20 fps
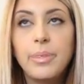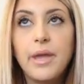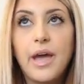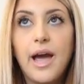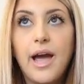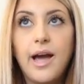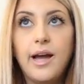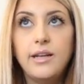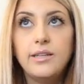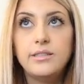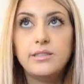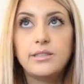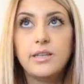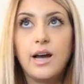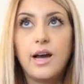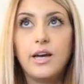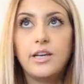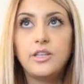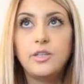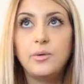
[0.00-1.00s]
and
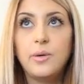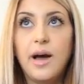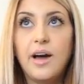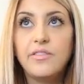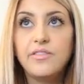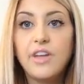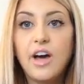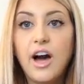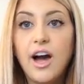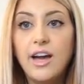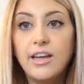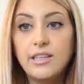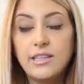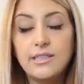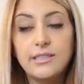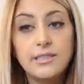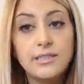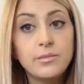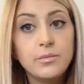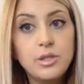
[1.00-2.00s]
you have the
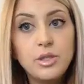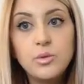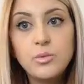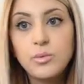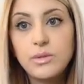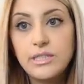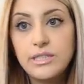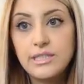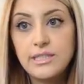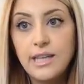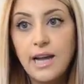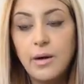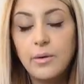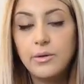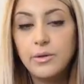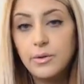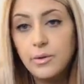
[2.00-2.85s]
highlights, and then when you rinse it out,